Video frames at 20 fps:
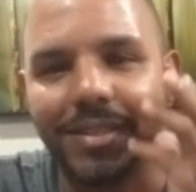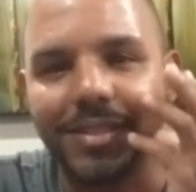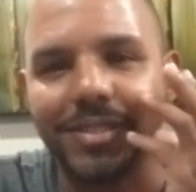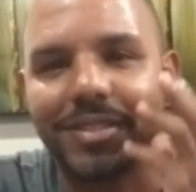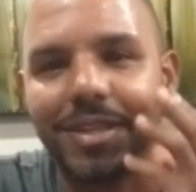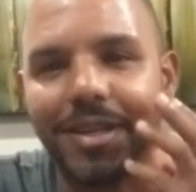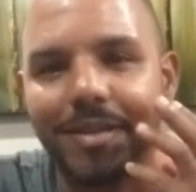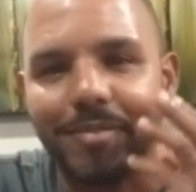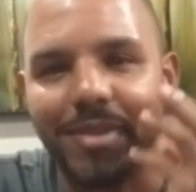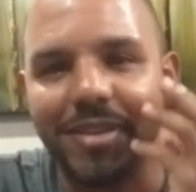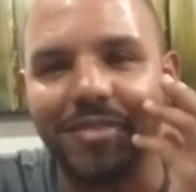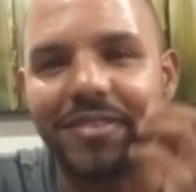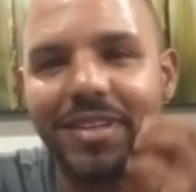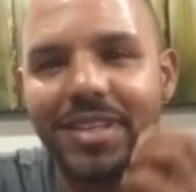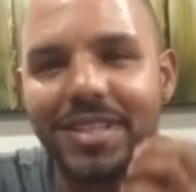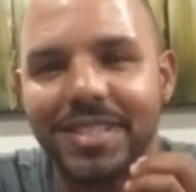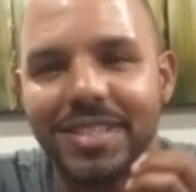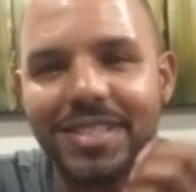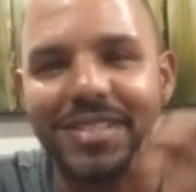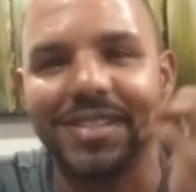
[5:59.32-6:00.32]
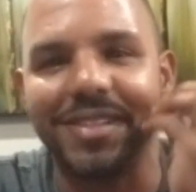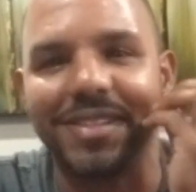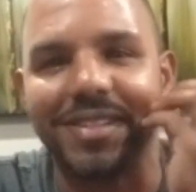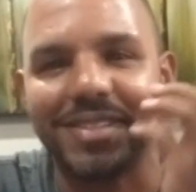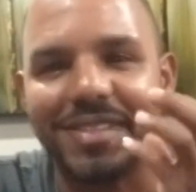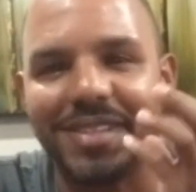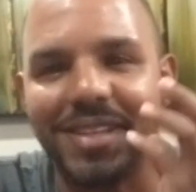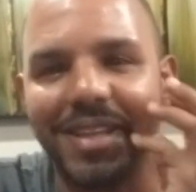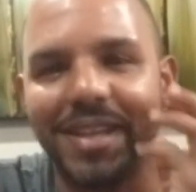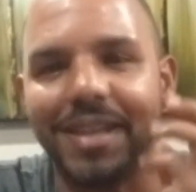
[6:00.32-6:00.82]
this side of my face isn't
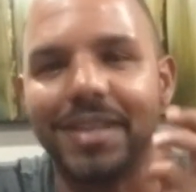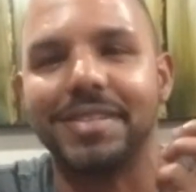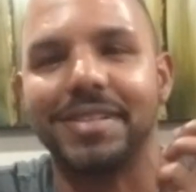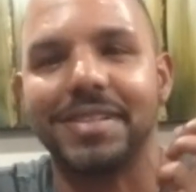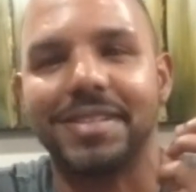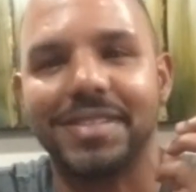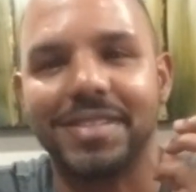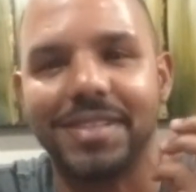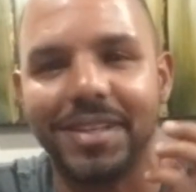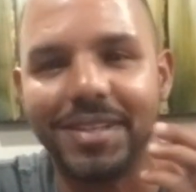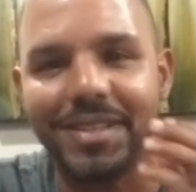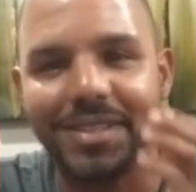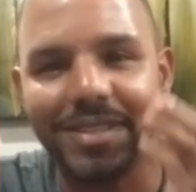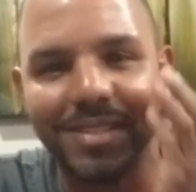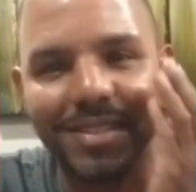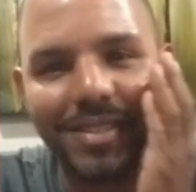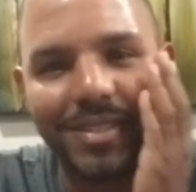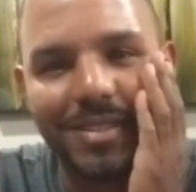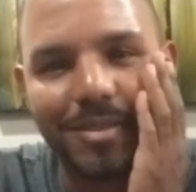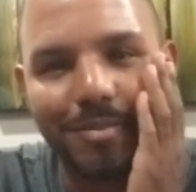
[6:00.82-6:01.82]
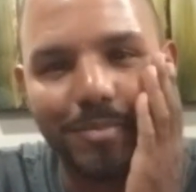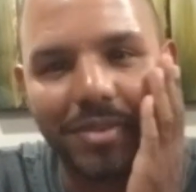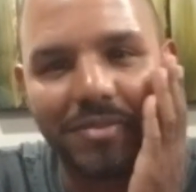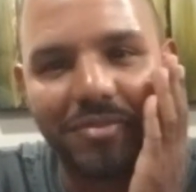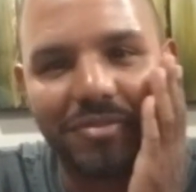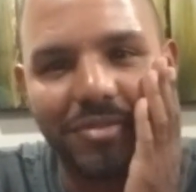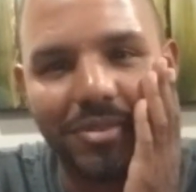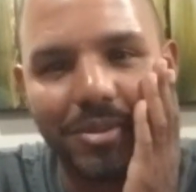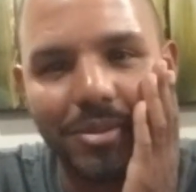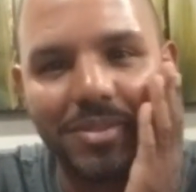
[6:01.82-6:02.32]
as excited. It's a
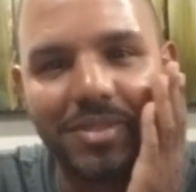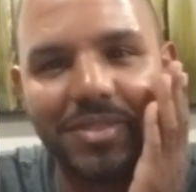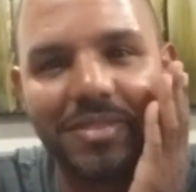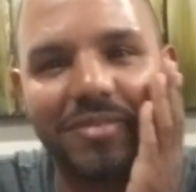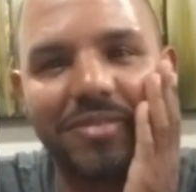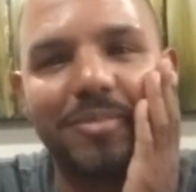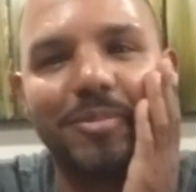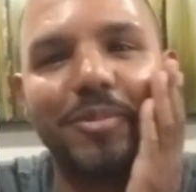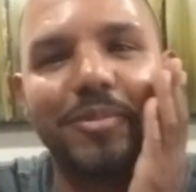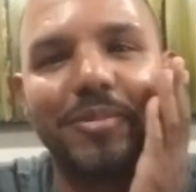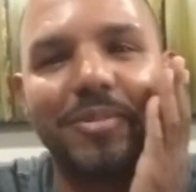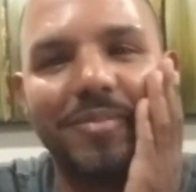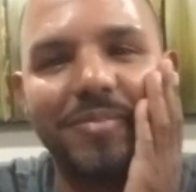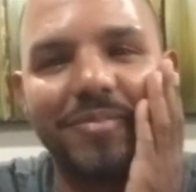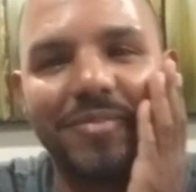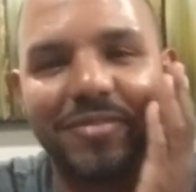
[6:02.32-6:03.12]
bit frozen from